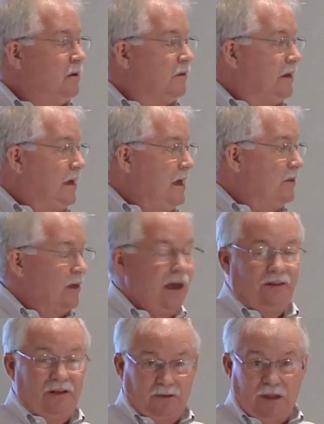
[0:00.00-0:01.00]
The key
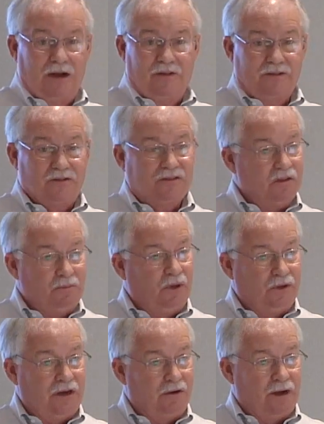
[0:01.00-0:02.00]
thing, a lot of this is the
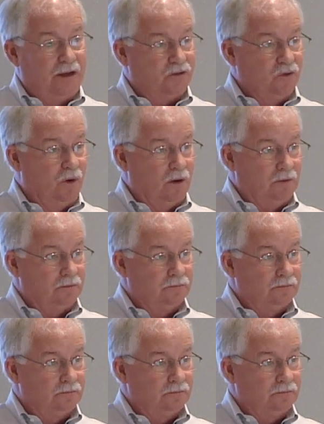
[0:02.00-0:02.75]
millionaire next door.